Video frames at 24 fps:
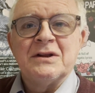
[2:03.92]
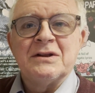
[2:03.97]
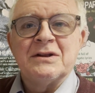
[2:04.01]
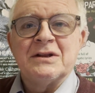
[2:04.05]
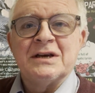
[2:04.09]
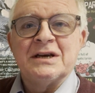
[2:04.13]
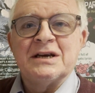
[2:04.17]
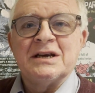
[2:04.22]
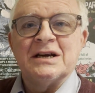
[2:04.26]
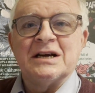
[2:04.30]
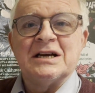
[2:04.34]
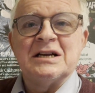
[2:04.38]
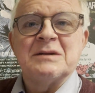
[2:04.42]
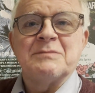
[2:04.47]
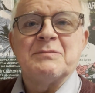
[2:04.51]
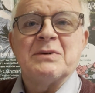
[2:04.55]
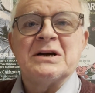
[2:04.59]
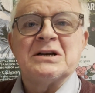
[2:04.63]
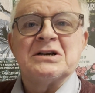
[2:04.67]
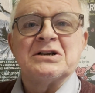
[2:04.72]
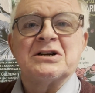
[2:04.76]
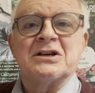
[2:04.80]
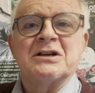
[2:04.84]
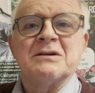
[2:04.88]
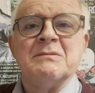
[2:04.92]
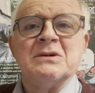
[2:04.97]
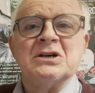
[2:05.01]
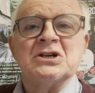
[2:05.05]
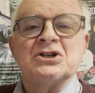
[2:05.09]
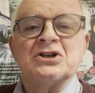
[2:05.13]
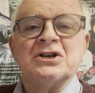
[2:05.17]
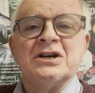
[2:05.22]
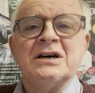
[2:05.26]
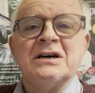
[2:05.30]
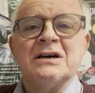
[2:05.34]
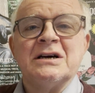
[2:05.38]
the independent
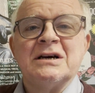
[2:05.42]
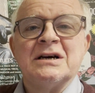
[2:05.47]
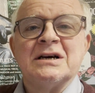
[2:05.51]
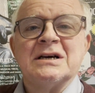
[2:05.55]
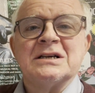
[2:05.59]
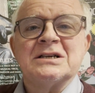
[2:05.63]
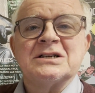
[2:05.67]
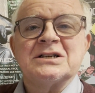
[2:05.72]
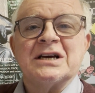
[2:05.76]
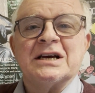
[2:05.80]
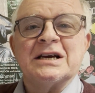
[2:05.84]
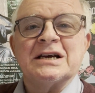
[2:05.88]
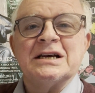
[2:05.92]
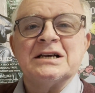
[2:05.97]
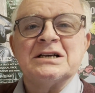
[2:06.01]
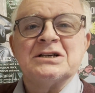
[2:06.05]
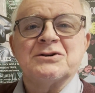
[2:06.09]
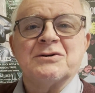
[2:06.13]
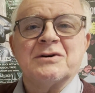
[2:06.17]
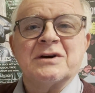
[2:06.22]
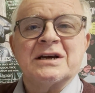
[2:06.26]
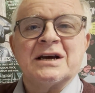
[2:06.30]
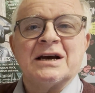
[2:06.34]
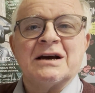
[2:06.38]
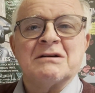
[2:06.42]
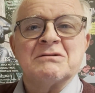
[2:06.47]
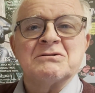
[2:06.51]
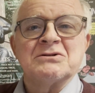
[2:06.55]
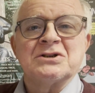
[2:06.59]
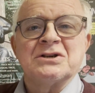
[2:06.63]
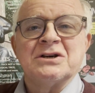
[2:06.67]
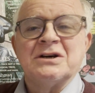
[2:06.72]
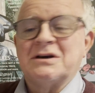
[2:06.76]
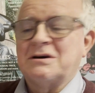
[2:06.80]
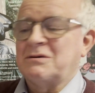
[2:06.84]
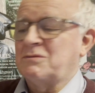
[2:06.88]
commissioner, take into
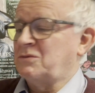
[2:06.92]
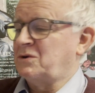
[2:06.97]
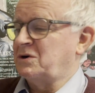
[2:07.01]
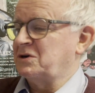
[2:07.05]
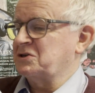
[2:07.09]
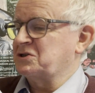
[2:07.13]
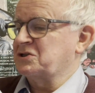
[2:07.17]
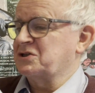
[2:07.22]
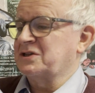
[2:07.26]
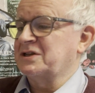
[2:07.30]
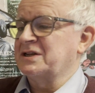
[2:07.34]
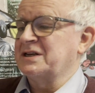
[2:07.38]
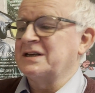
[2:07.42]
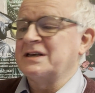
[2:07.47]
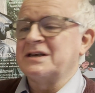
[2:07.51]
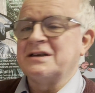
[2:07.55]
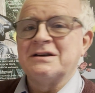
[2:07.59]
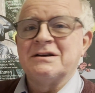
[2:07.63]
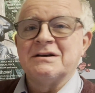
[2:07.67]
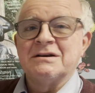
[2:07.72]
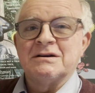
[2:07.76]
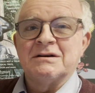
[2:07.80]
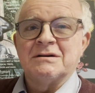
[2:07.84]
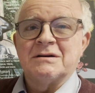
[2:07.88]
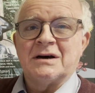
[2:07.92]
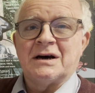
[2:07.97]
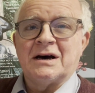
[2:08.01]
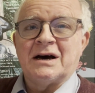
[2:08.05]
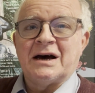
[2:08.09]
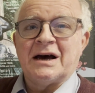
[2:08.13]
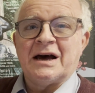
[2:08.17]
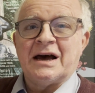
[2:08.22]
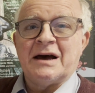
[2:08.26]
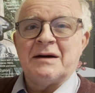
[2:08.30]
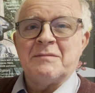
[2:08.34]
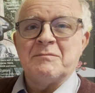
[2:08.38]
account what the
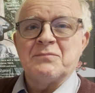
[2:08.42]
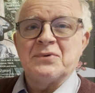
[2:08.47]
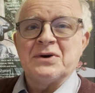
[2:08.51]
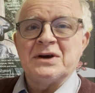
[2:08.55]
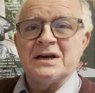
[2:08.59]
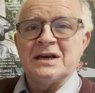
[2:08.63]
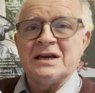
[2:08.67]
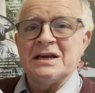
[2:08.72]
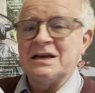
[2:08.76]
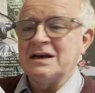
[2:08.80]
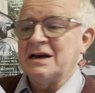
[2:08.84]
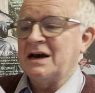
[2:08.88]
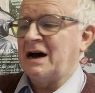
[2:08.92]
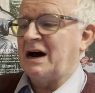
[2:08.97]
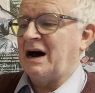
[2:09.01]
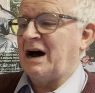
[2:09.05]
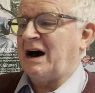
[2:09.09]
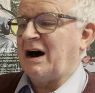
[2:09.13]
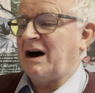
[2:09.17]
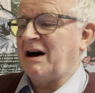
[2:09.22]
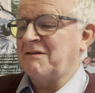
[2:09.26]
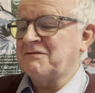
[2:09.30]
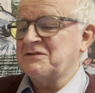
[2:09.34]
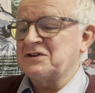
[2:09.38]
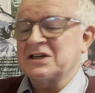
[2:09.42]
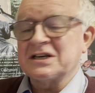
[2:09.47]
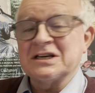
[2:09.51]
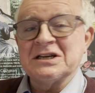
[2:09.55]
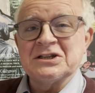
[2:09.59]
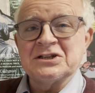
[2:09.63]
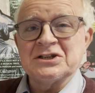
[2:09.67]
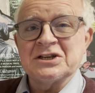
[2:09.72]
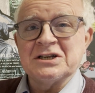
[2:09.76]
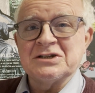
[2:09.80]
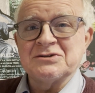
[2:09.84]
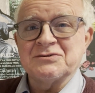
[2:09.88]
MP, after
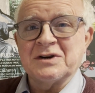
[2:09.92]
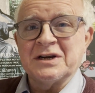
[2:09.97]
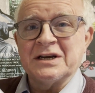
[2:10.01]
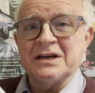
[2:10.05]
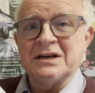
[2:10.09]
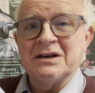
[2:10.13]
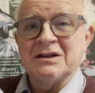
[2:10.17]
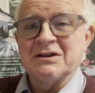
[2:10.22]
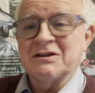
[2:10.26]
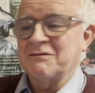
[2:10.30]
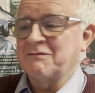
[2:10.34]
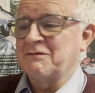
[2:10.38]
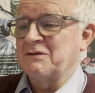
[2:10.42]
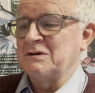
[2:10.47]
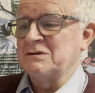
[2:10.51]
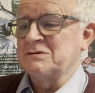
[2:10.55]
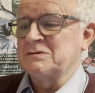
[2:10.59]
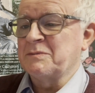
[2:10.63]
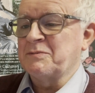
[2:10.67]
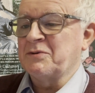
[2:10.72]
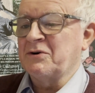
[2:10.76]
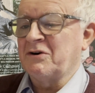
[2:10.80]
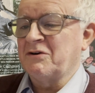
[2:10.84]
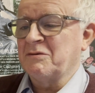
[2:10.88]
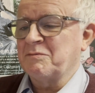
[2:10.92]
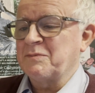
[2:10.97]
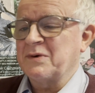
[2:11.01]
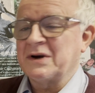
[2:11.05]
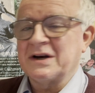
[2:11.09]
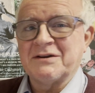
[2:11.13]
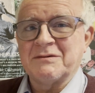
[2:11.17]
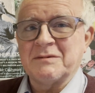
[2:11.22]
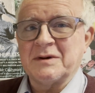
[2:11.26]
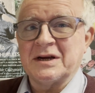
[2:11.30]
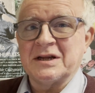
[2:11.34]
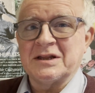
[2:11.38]
considering the full report
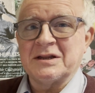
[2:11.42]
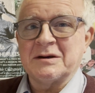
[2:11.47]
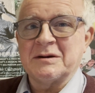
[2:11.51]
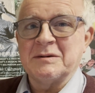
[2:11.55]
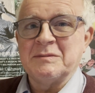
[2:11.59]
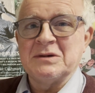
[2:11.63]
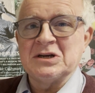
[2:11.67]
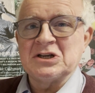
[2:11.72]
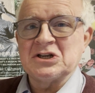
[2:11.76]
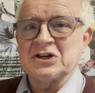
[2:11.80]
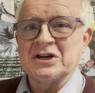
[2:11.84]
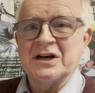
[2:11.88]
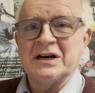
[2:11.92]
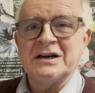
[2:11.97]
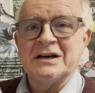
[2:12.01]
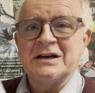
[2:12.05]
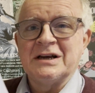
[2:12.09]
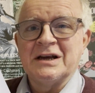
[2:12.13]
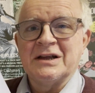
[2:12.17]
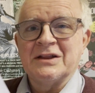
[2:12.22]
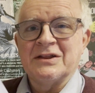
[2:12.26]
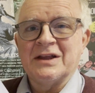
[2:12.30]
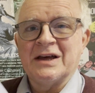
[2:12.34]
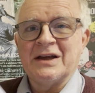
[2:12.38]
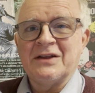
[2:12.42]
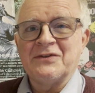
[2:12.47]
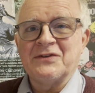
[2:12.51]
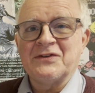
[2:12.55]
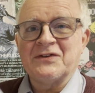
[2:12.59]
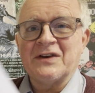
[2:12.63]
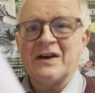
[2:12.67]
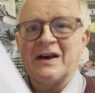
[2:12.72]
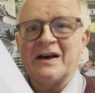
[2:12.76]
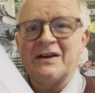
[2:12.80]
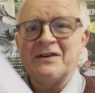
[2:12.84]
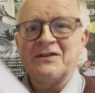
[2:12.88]
by the commissioner, then
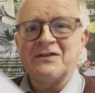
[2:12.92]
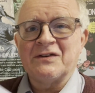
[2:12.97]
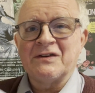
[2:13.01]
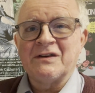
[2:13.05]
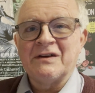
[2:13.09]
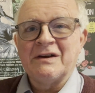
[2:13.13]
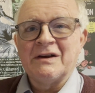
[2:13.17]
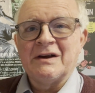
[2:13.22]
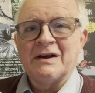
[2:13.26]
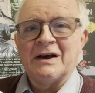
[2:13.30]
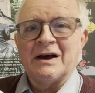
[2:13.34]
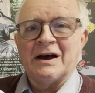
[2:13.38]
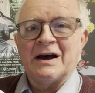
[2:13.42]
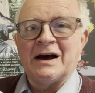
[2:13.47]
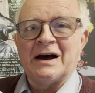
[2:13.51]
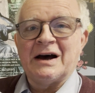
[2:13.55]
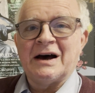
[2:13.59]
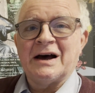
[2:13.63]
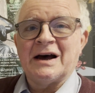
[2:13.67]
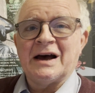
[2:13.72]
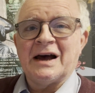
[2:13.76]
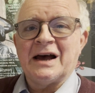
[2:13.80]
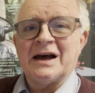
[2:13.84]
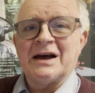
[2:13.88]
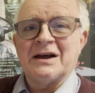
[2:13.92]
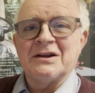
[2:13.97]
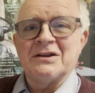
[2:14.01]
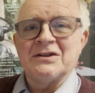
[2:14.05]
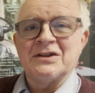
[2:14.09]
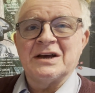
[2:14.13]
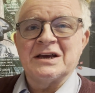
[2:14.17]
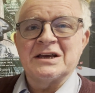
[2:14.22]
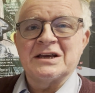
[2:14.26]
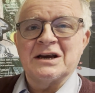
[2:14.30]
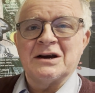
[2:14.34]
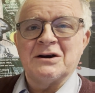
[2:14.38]
says.
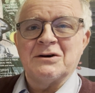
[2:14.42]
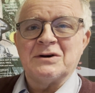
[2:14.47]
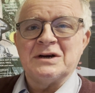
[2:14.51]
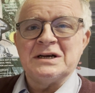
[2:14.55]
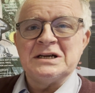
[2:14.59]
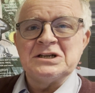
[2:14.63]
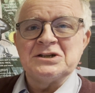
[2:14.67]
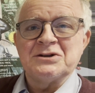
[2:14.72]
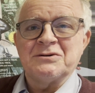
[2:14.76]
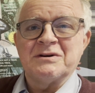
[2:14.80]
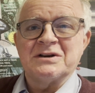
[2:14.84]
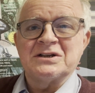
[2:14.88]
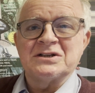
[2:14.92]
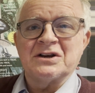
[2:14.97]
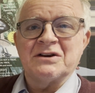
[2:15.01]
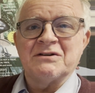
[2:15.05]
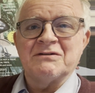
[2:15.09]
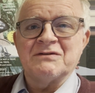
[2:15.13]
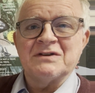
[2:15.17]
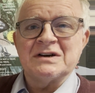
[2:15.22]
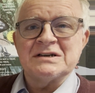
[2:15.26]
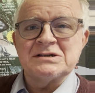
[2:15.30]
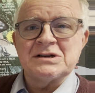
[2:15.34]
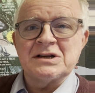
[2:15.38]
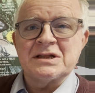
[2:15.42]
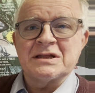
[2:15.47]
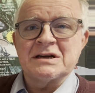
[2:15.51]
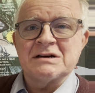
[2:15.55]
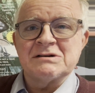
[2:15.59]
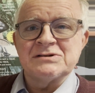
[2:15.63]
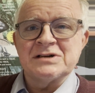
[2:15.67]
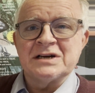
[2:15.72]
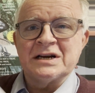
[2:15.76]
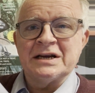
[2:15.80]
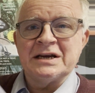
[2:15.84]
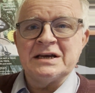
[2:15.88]
They go into it very
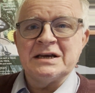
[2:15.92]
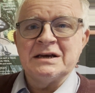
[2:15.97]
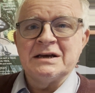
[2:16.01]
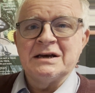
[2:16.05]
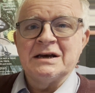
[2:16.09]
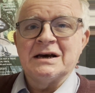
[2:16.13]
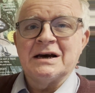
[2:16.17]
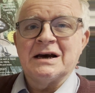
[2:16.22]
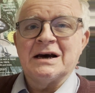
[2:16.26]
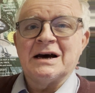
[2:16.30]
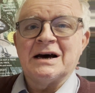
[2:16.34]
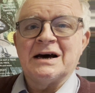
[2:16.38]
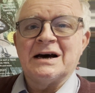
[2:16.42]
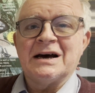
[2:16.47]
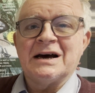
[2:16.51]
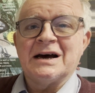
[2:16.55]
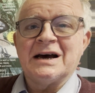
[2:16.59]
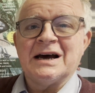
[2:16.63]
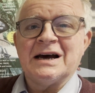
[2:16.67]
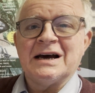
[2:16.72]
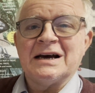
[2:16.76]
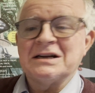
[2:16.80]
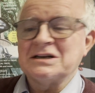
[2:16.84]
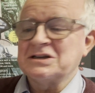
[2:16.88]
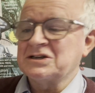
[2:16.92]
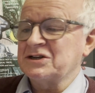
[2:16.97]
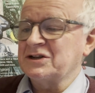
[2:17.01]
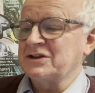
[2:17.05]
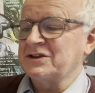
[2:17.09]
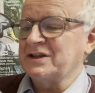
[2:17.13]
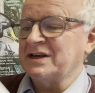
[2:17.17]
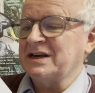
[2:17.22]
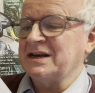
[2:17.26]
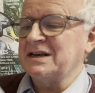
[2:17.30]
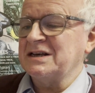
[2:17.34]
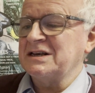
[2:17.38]
thoroughly and
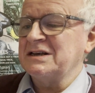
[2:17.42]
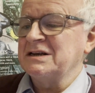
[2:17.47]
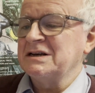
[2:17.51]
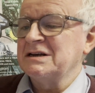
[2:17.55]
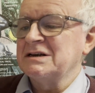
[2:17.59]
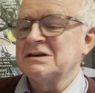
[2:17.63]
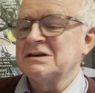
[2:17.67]
they